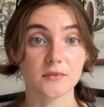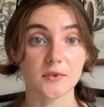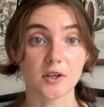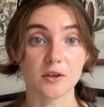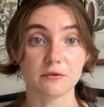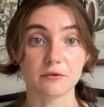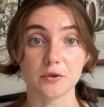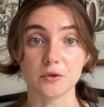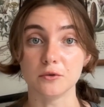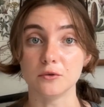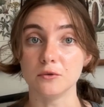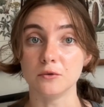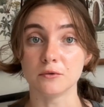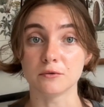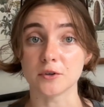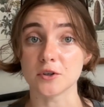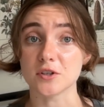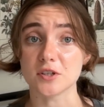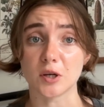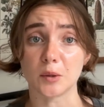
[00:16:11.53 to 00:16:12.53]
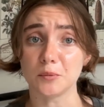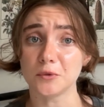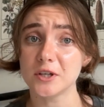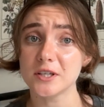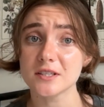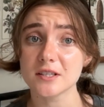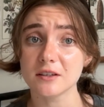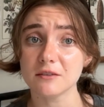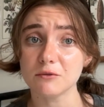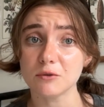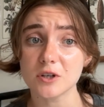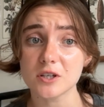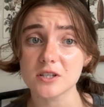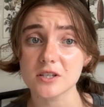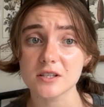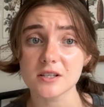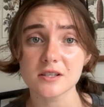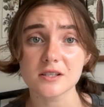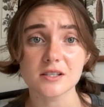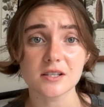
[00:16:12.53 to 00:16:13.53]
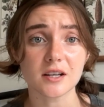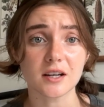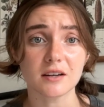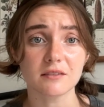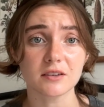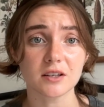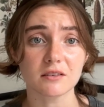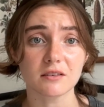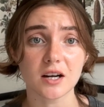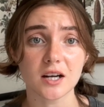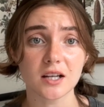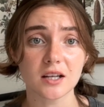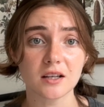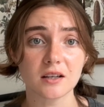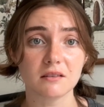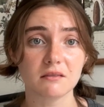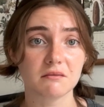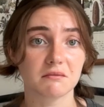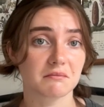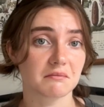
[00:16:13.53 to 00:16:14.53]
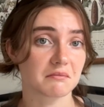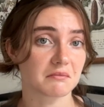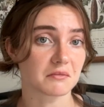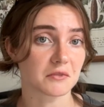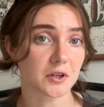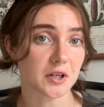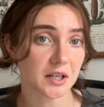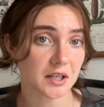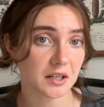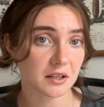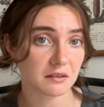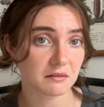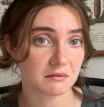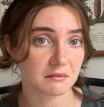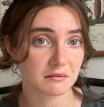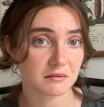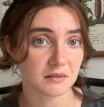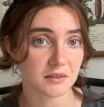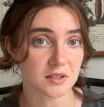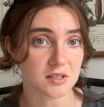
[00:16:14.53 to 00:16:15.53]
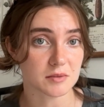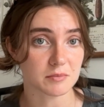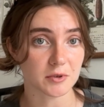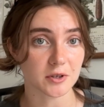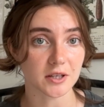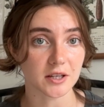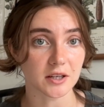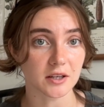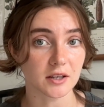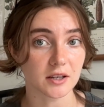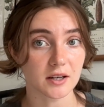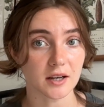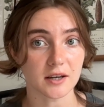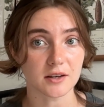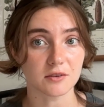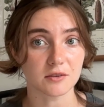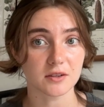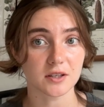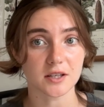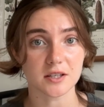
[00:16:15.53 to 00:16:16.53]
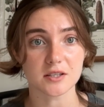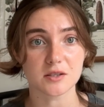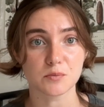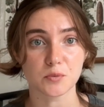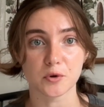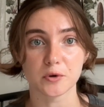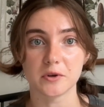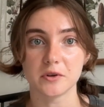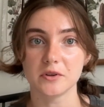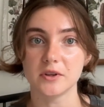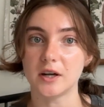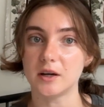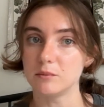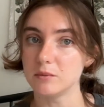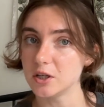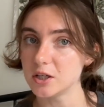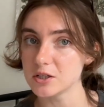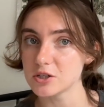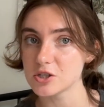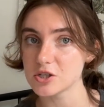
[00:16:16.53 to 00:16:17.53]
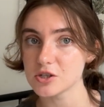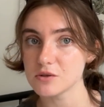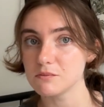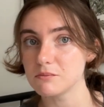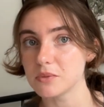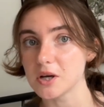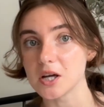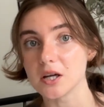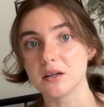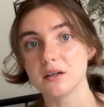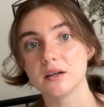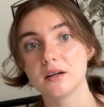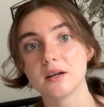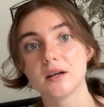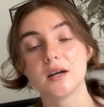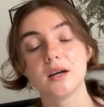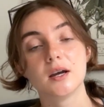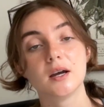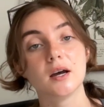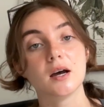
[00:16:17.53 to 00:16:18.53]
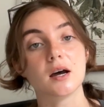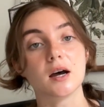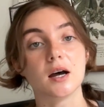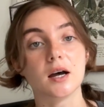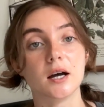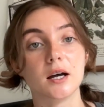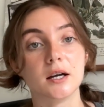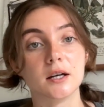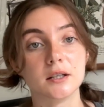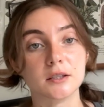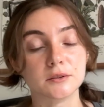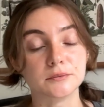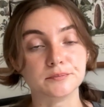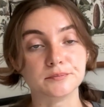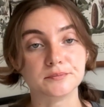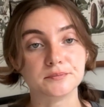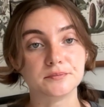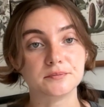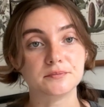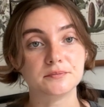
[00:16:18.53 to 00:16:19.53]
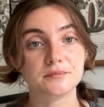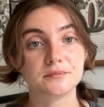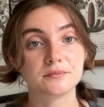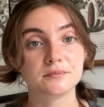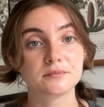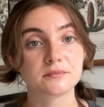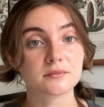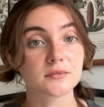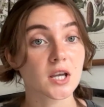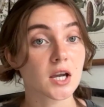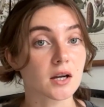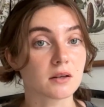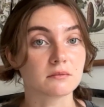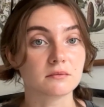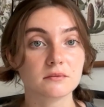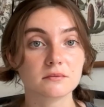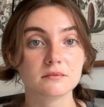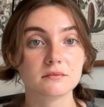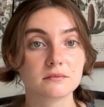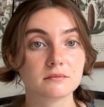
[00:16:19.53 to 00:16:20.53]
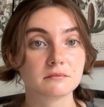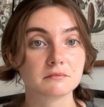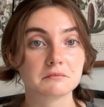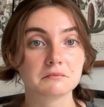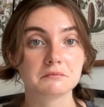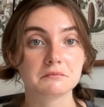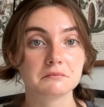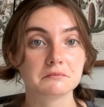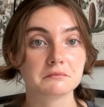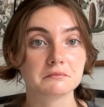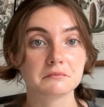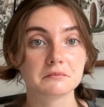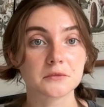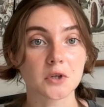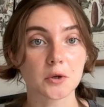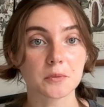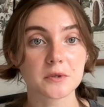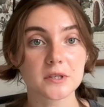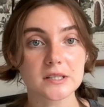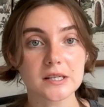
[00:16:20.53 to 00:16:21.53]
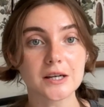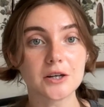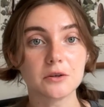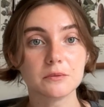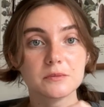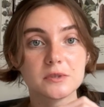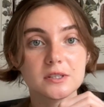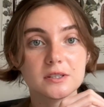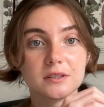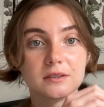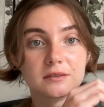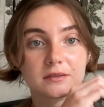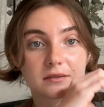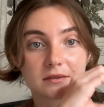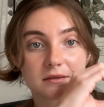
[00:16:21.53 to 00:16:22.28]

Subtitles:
If you, for some reason, have watched this and haven't read it, read it. It's pretty good. I don't think I spoiled that much, but yeah. Hope this helps.